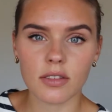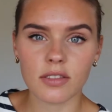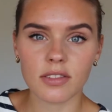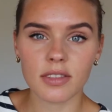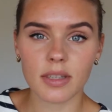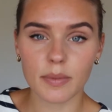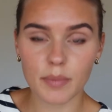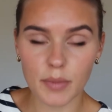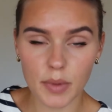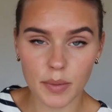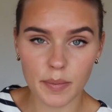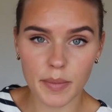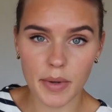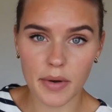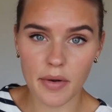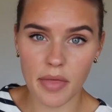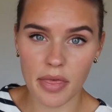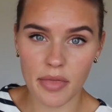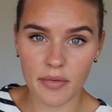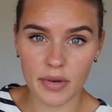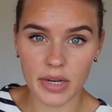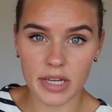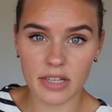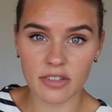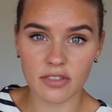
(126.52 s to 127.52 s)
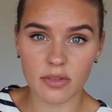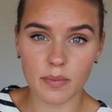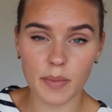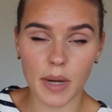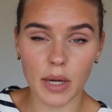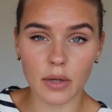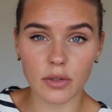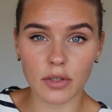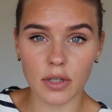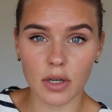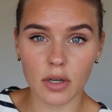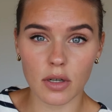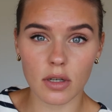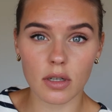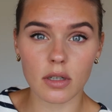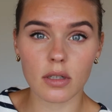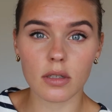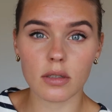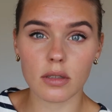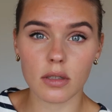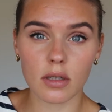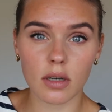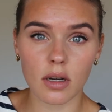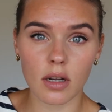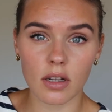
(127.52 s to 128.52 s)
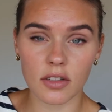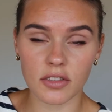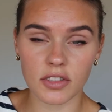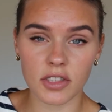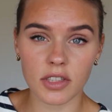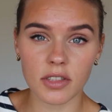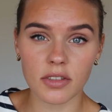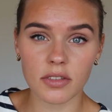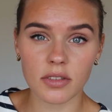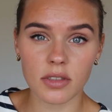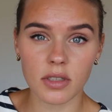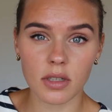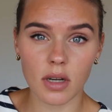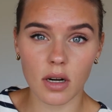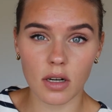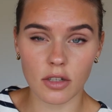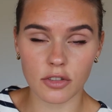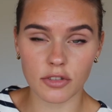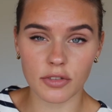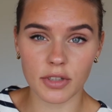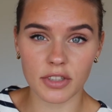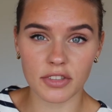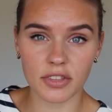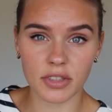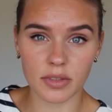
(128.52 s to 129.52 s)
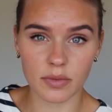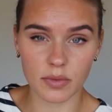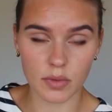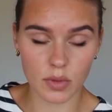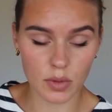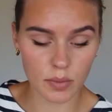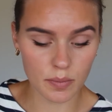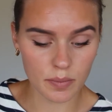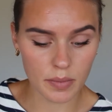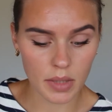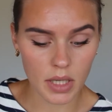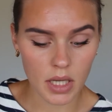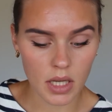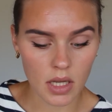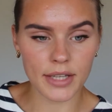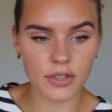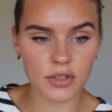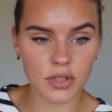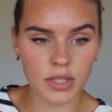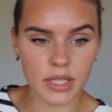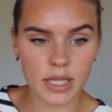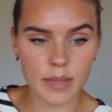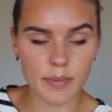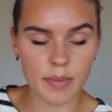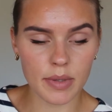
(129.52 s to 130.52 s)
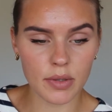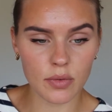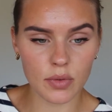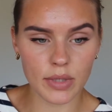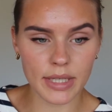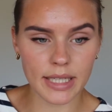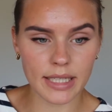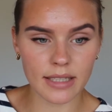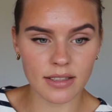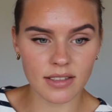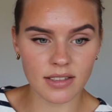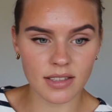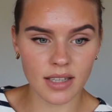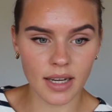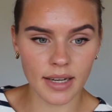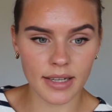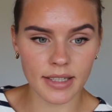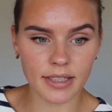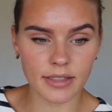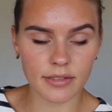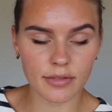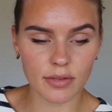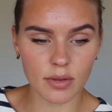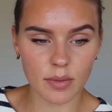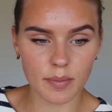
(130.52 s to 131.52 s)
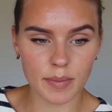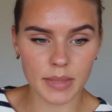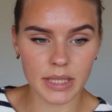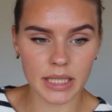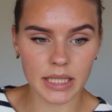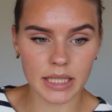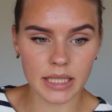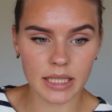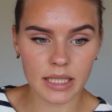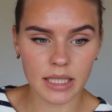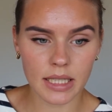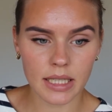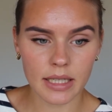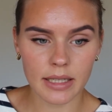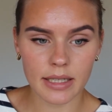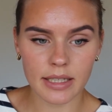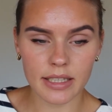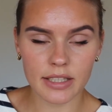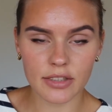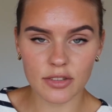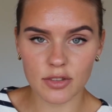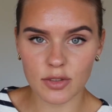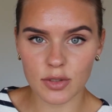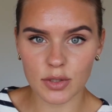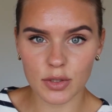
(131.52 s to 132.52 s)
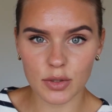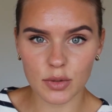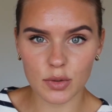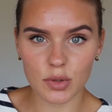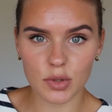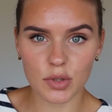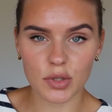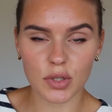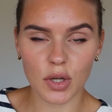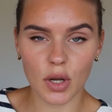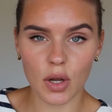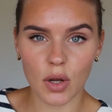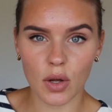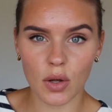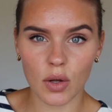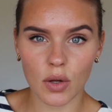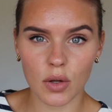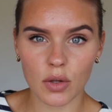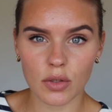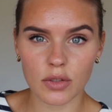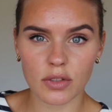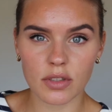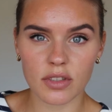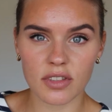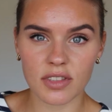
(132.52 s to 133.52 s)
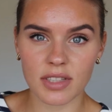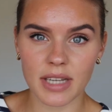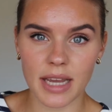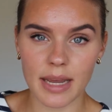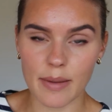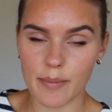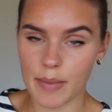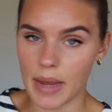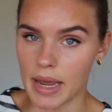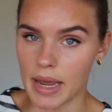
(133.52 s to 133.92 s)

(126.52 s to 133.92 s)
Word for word: Tip number three is about our closet, our dressing room. way to keep it really tidy for me is to use all the same